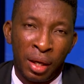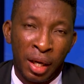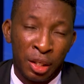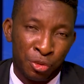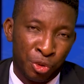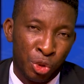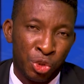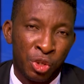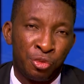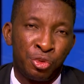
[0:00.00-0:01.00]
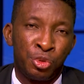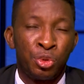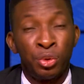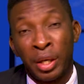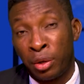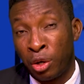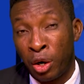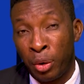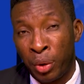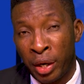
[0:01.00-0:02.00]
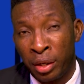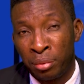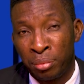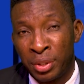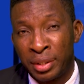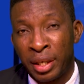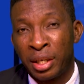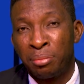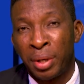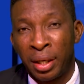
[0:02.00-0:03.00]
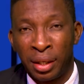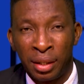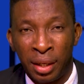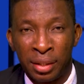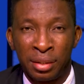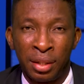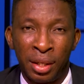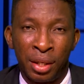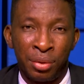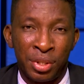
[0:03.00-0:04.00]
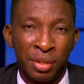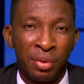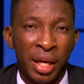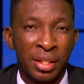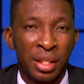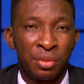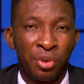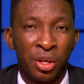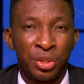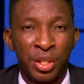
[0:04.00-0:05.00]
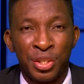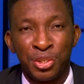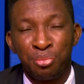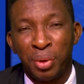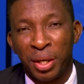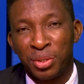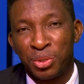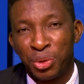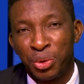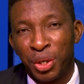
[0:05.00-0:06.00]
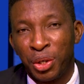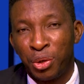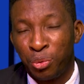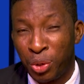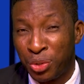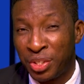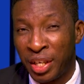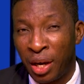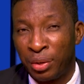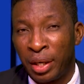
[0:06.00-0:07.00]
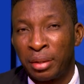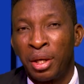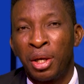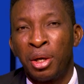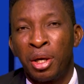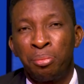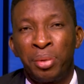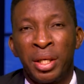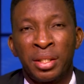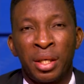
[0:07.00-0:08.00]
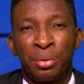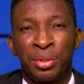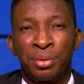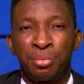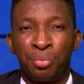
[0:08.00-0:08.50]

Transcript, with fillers: And for those of you that are not aware, Sterling Bank has received license for an alternative bank. So we want to see how that uh, plays out.